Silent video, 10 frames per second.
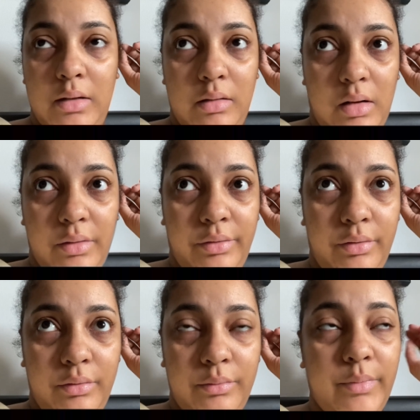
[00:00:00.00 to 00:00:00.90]
stuff,
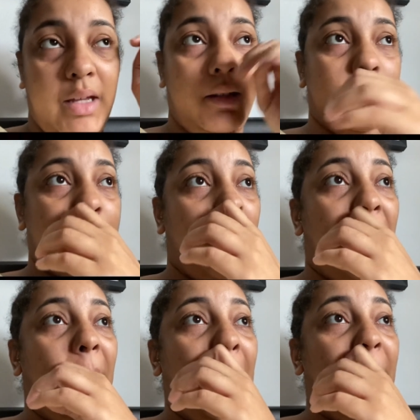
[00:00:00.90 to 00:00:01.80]
things,
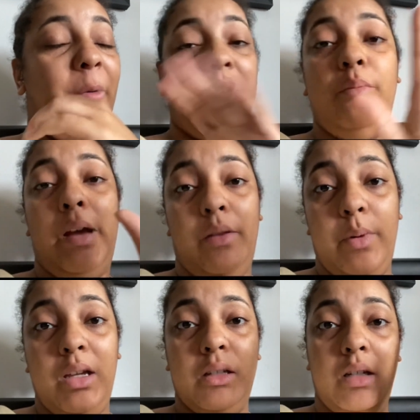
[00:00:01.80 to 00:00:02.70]
which by the
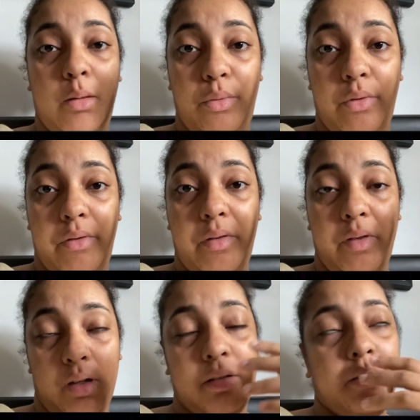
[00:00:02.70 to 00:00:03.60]
way is a temporary
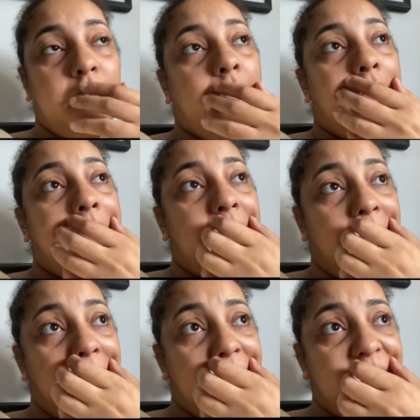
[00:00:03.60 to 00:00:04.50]
fix.
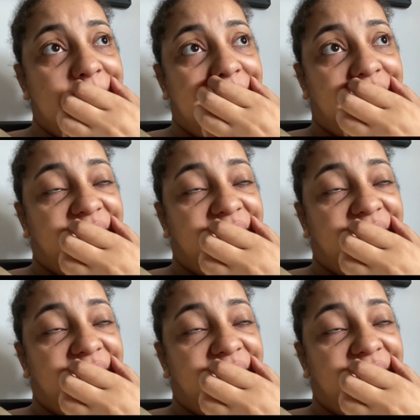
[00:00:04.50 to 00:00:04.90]
Um,